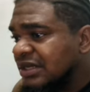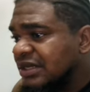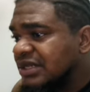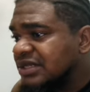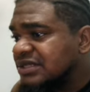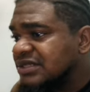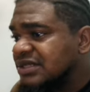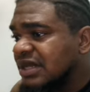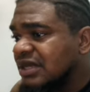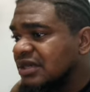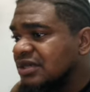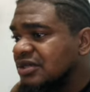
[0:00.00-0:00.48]

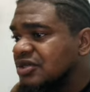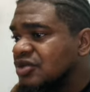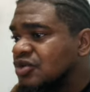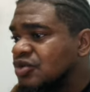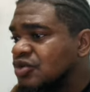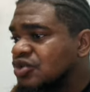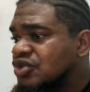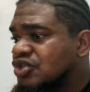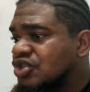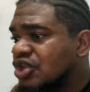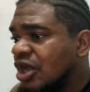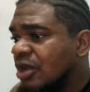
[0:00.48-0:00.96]
it's gonna
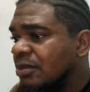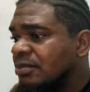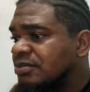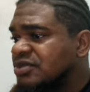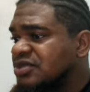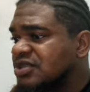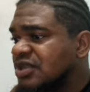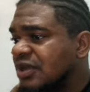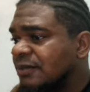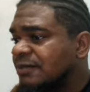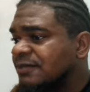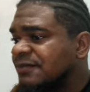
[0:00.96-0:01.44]
lose some
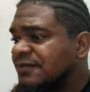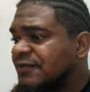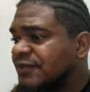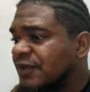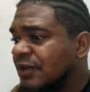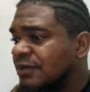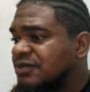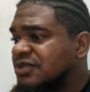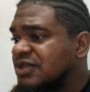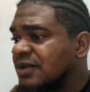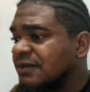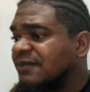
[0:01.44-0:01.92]

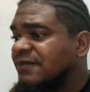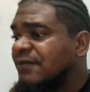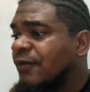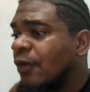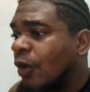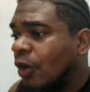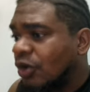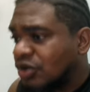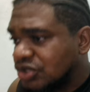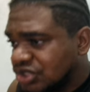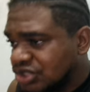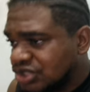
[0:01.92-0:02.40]

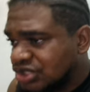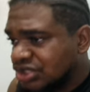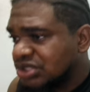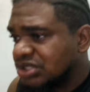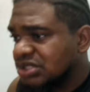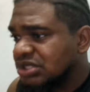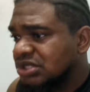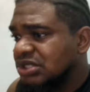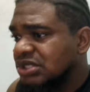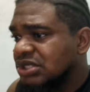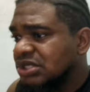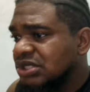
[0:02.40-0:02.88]
force.
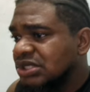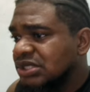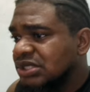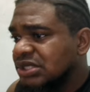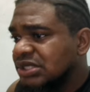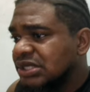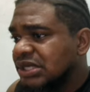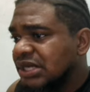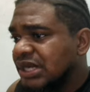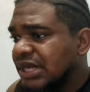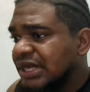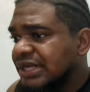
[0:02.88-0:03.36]

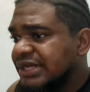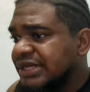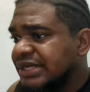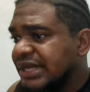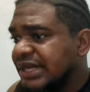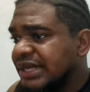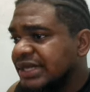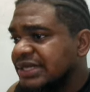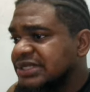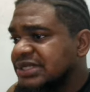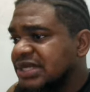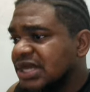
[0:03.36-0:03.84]
And
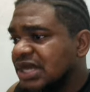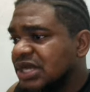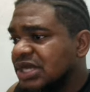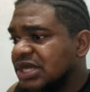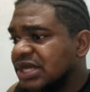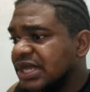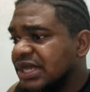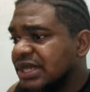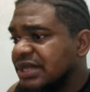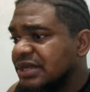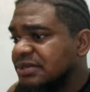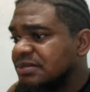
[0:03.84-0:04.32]
then it's gonna
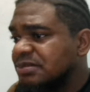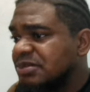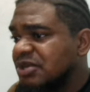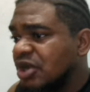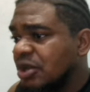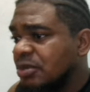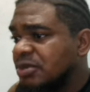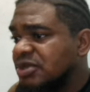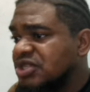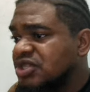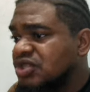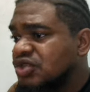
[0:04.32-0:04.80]
get it
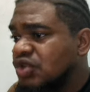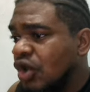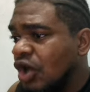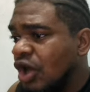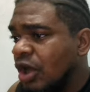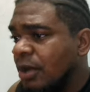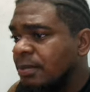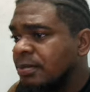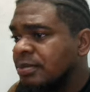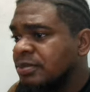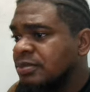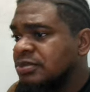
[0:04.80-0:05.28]
become a
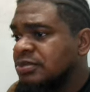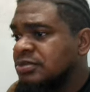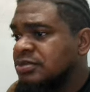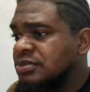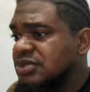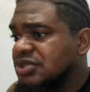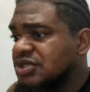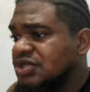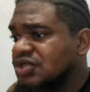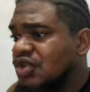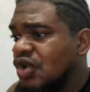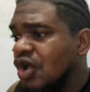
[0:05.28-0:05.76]
storm,
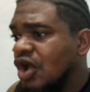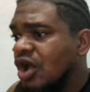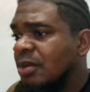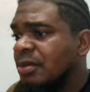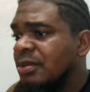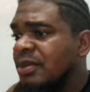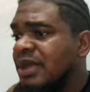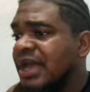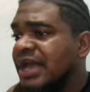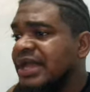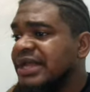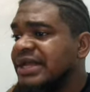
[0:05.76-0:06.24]

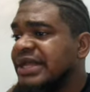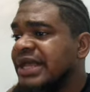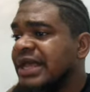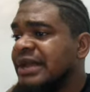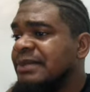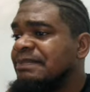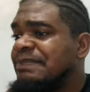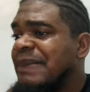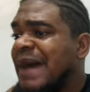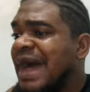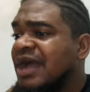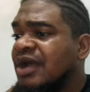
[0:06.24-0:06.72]
and
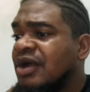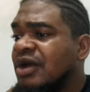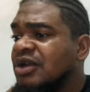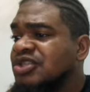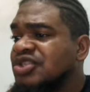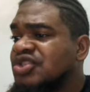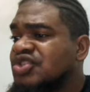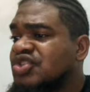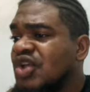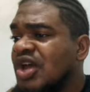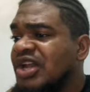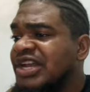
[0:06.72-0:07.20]
then back
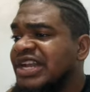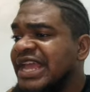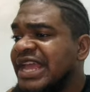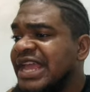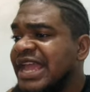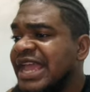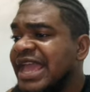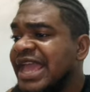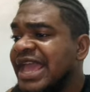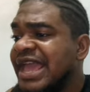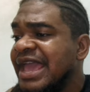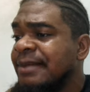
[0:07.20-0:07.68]
on
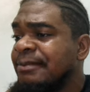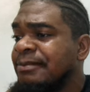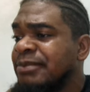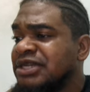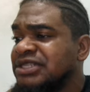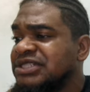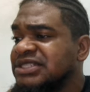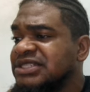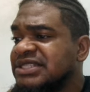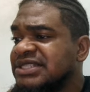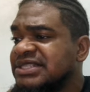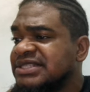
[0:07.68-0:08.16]
Sunday AM,
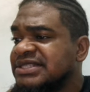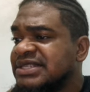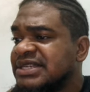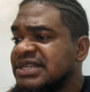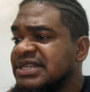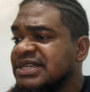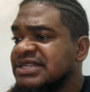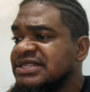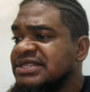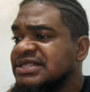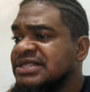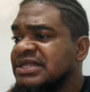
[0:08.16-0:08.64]
brothers and
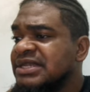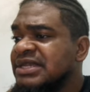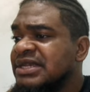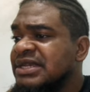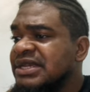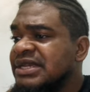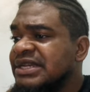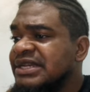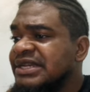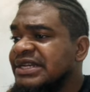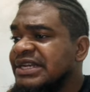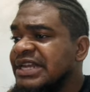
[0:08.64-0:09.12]
sisters.
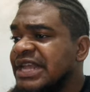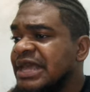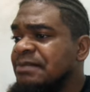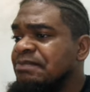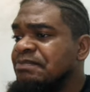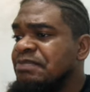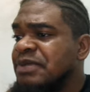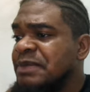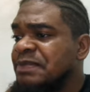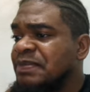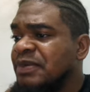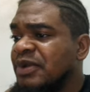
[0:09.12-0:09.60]

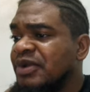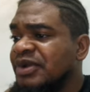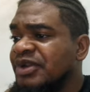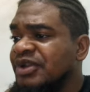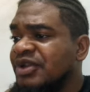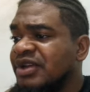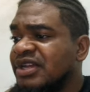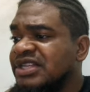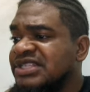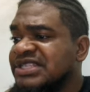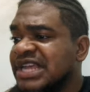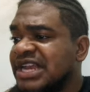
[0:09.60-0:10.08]
Them people on
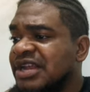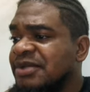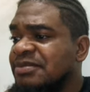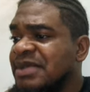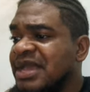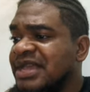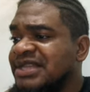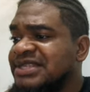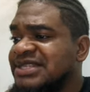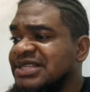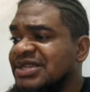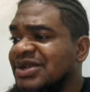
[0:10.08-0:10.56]
the other side of
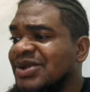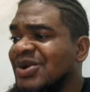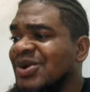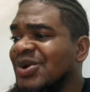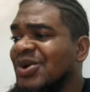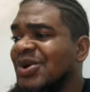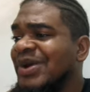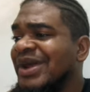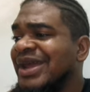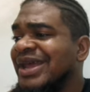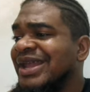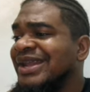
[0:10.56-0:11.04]

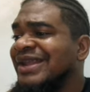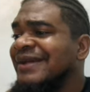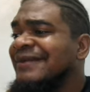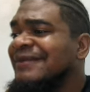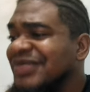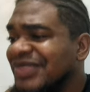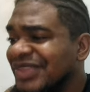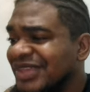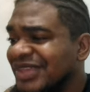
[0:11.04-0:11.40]
Mexico, well,